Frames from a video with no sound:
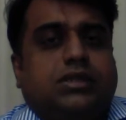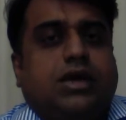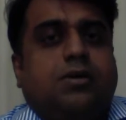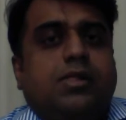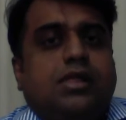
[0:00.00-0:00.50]

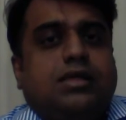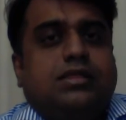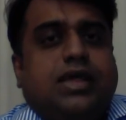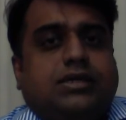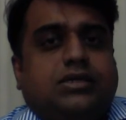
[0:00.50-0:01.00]
Now,
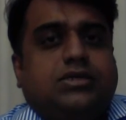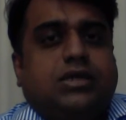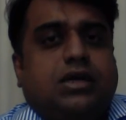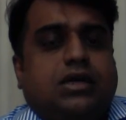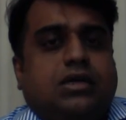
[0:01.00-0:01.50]
that
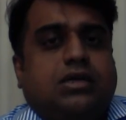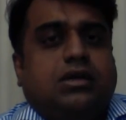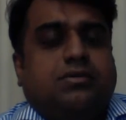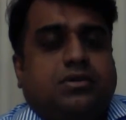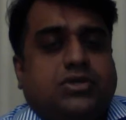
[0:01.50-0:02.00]
is
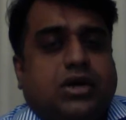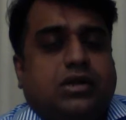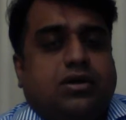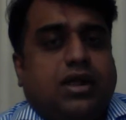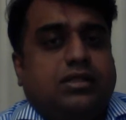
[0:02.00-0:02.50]

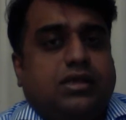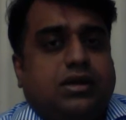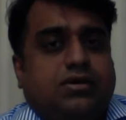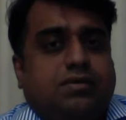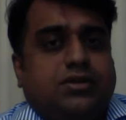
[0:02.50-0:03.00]
starting right
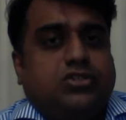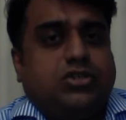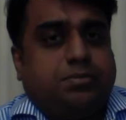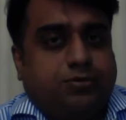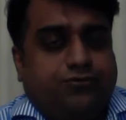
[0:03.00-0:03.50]
there at
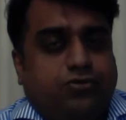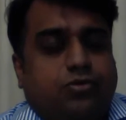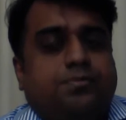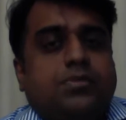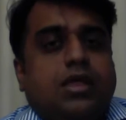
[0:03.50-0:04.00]
Revelation chapter
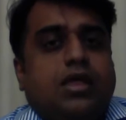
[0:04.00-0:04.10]
4.